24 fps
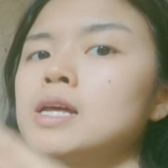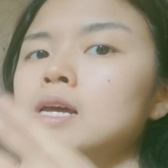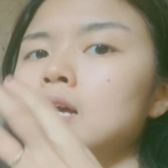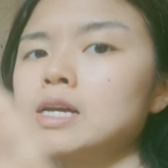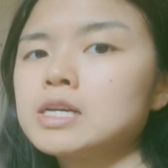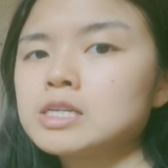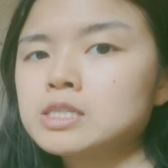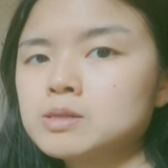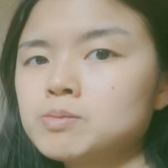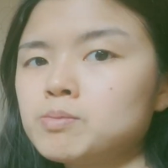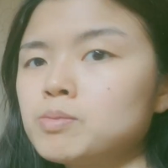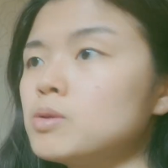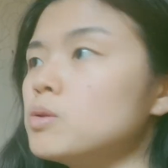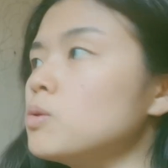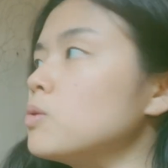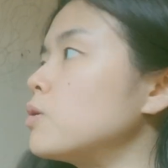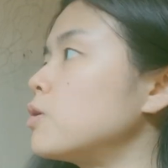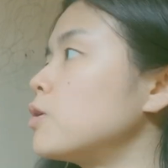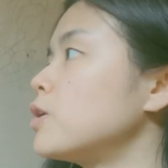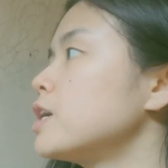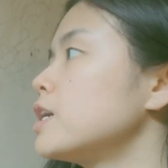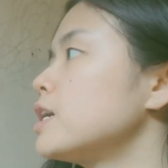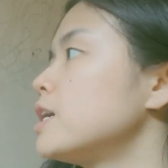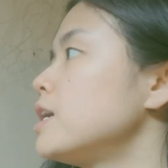it,
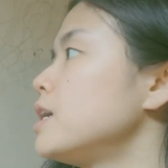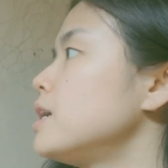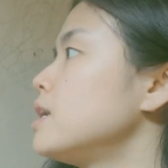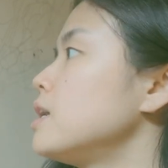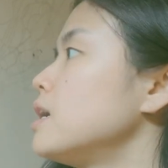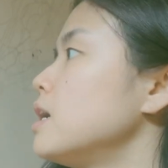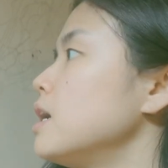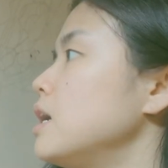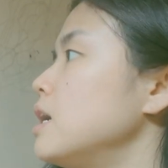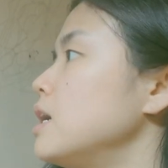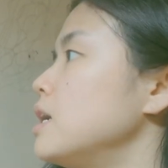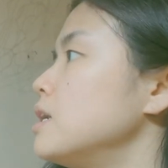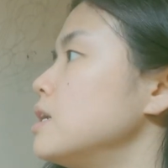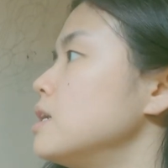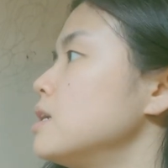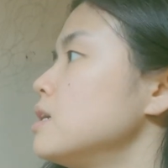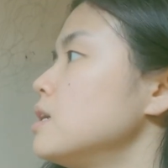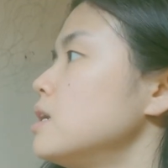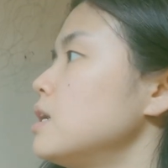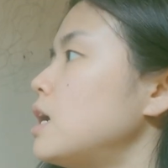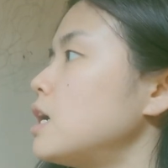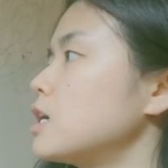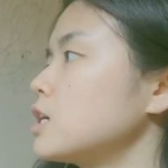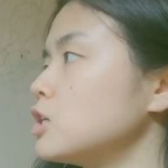exploring it,
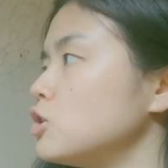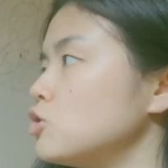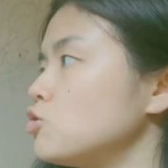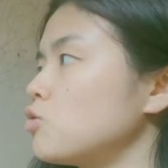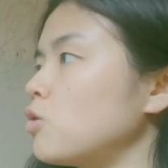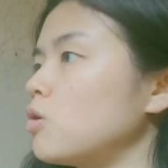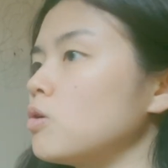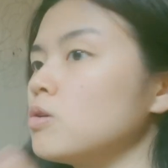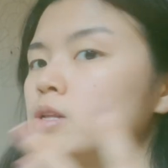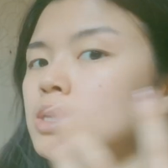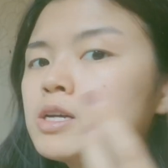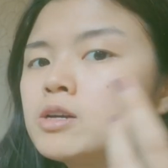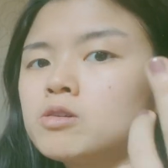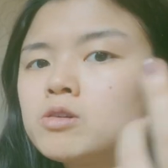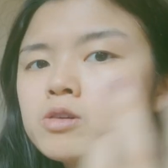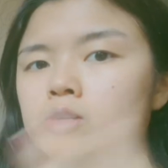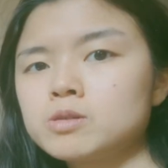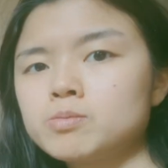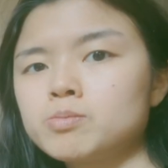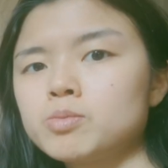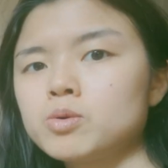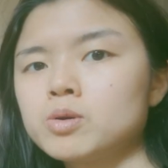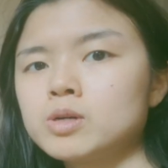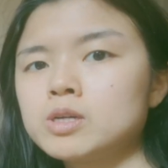and not controlling or
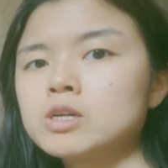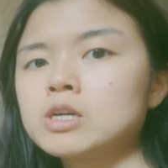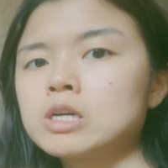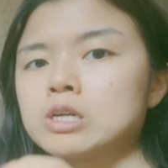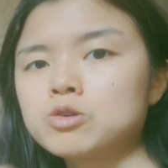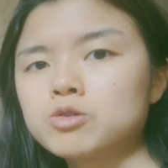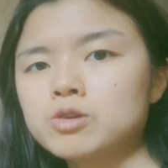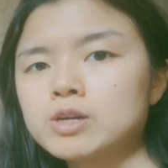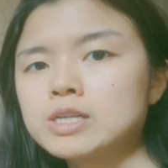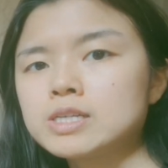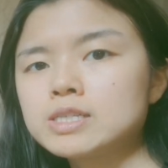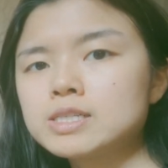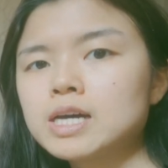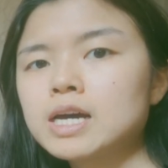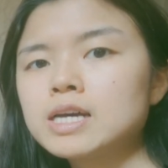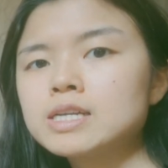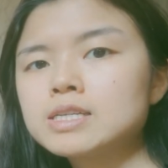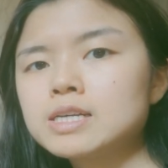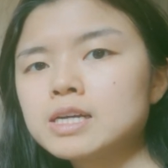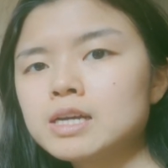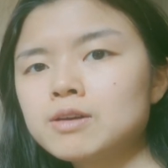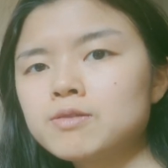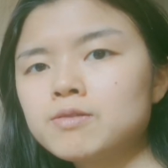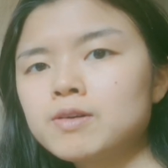exploring and
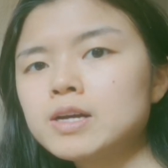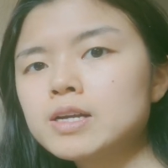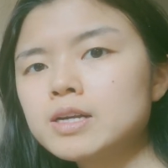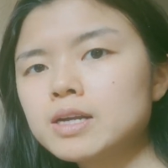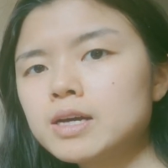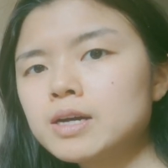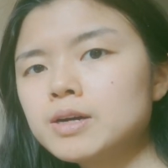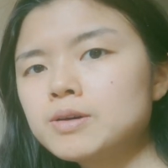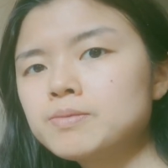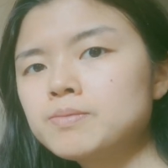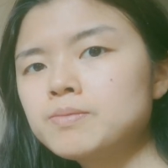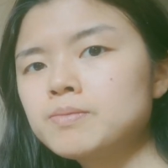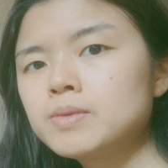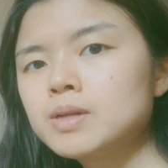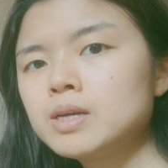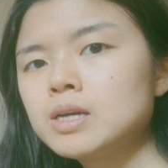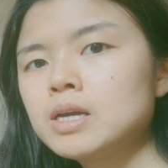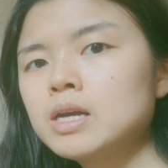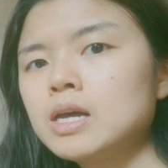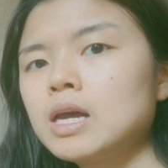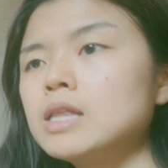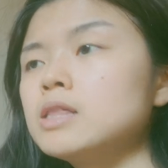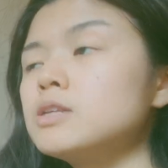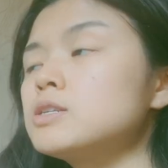criticizing it right now.
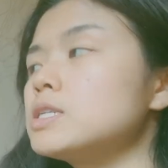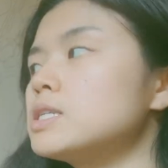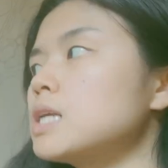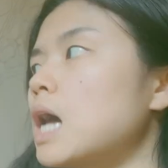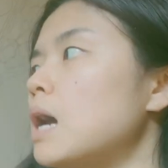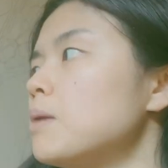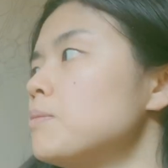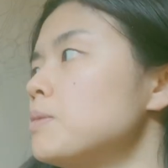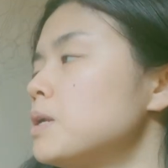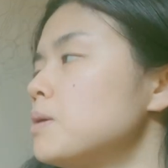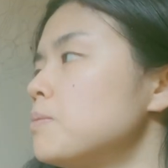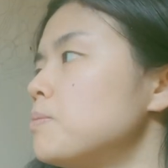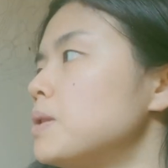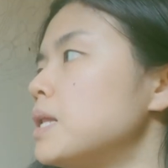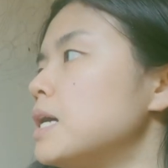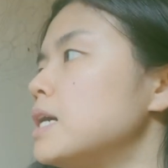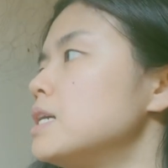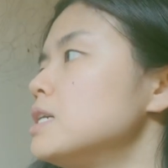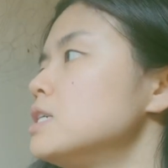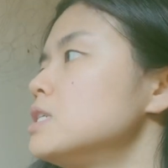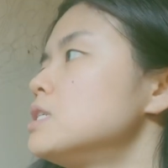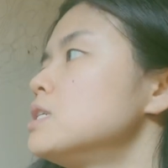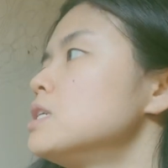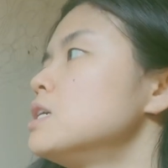And there's a time and a
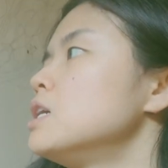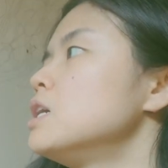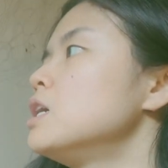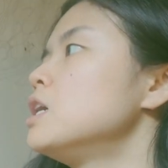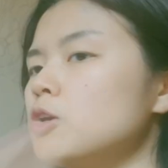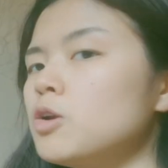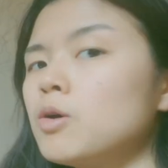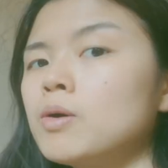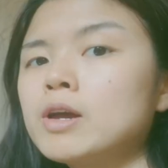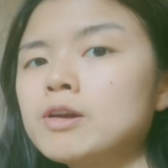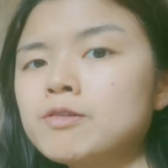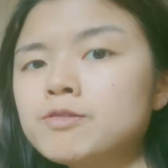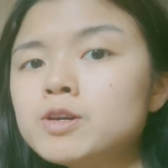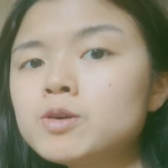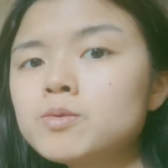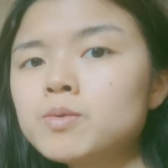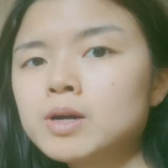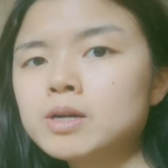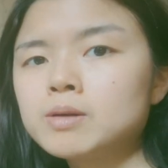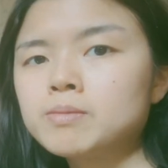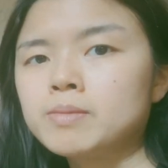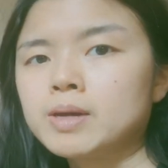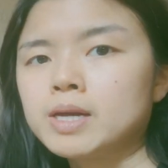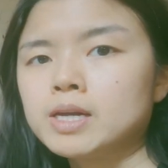place, if you
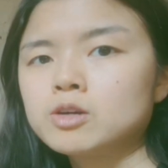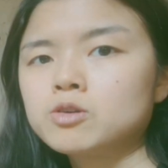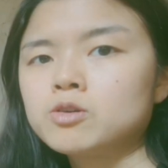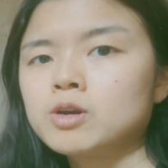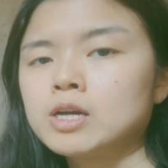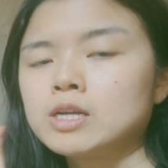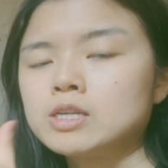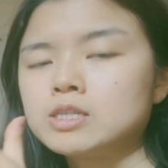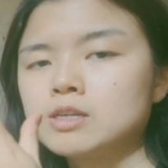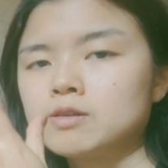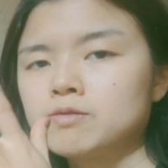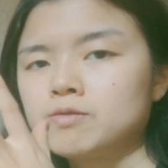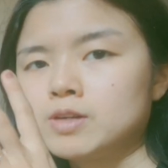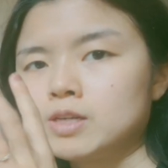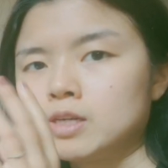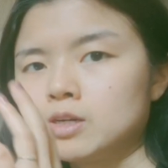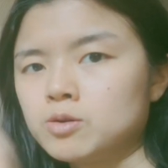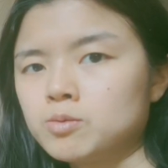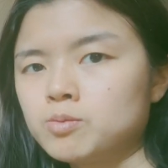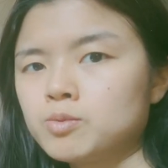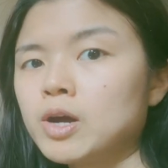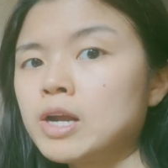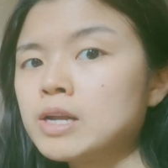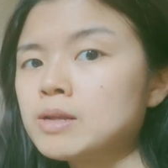want to make creativity
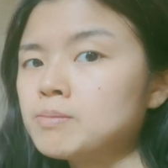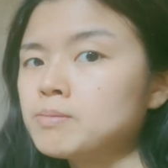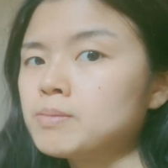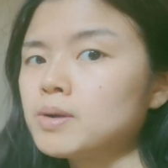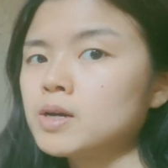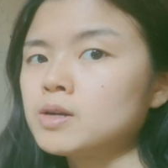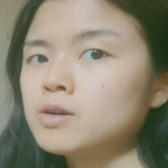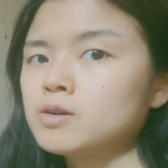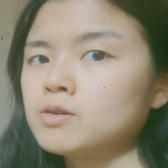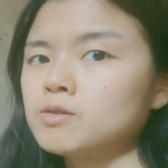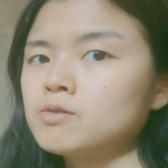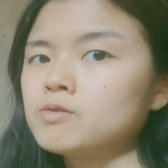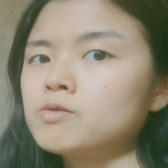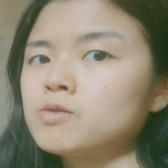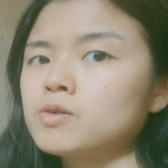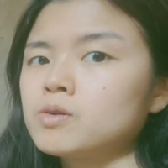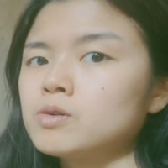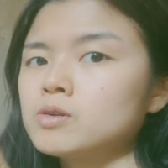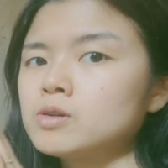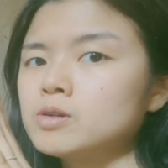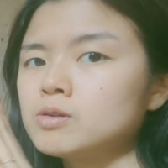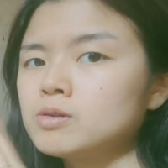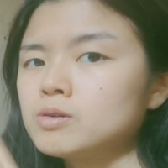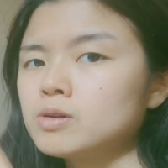your bread and butter
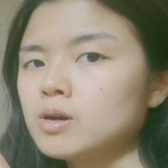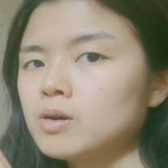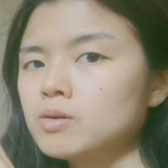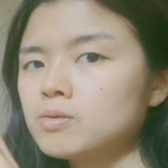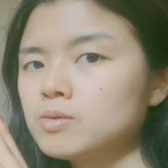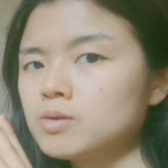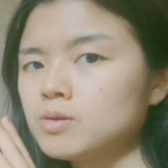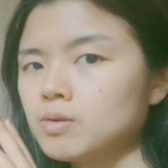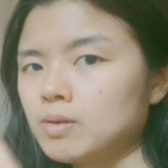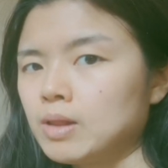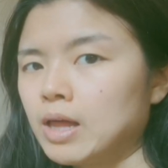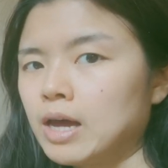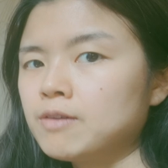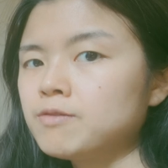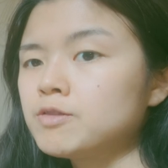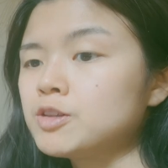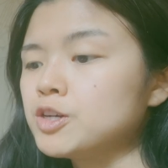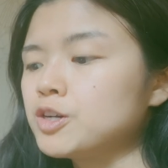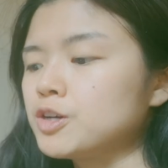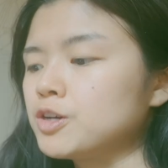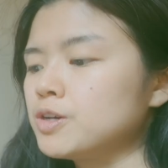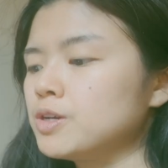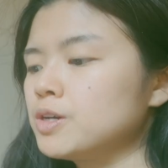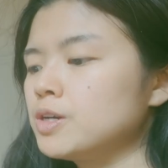for, your
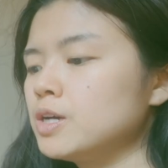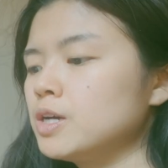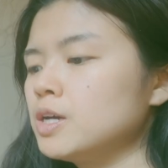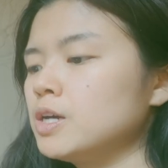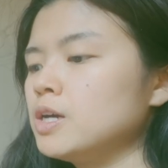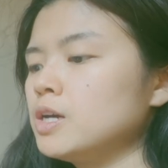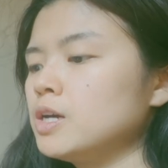livelihood,